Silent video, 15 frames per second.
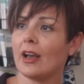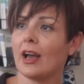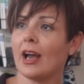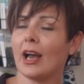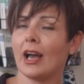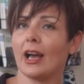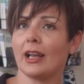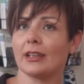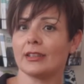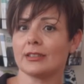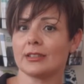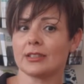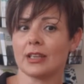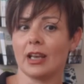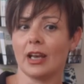
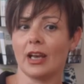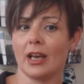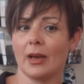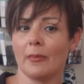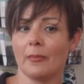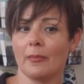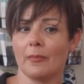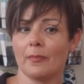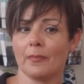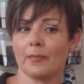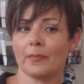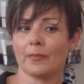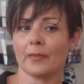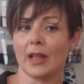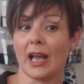And
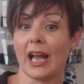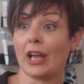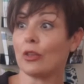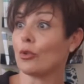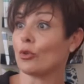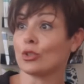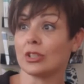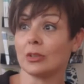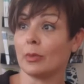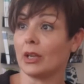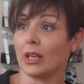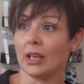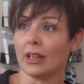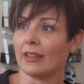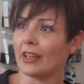I thought at the
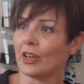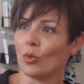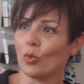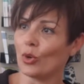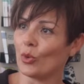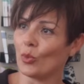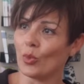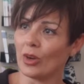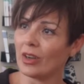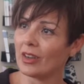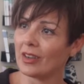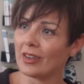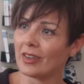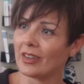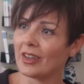beginning that it wouldn't
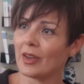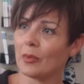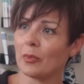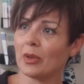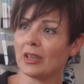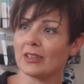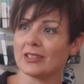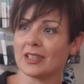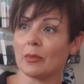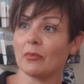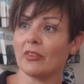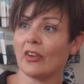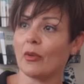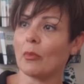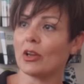work because I'm
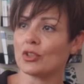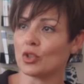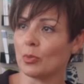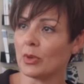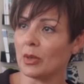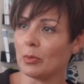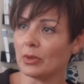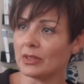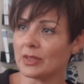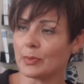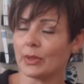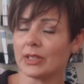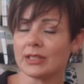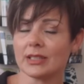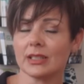very much a people's
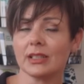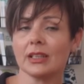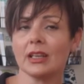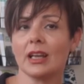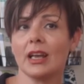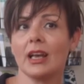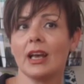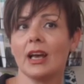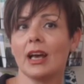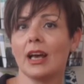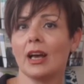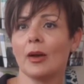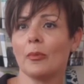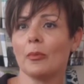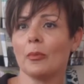person.
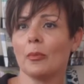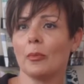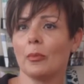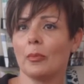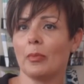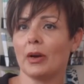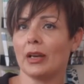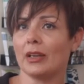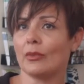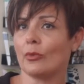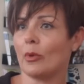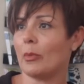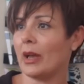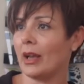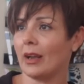But
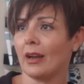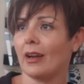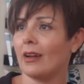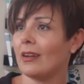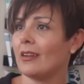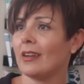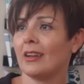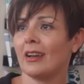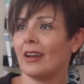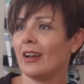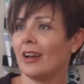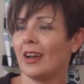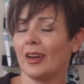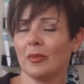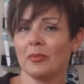Rebecca
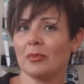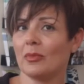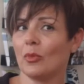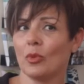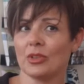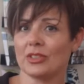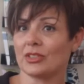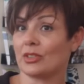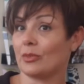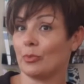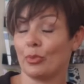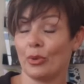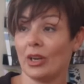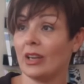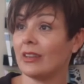was
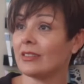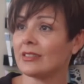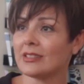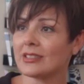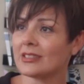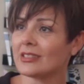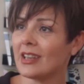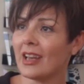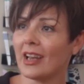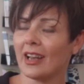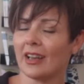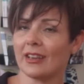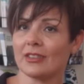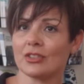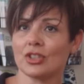brilliant
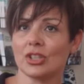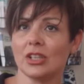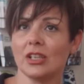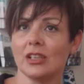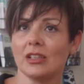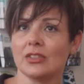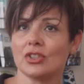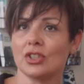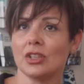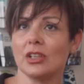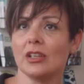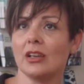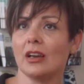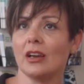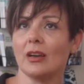and
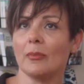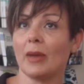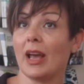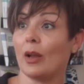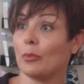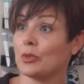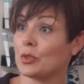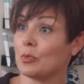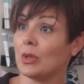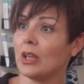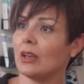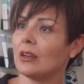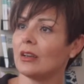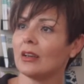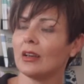she helped
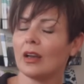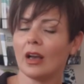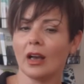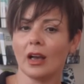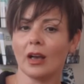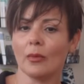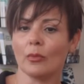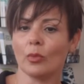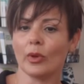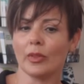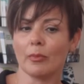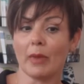me with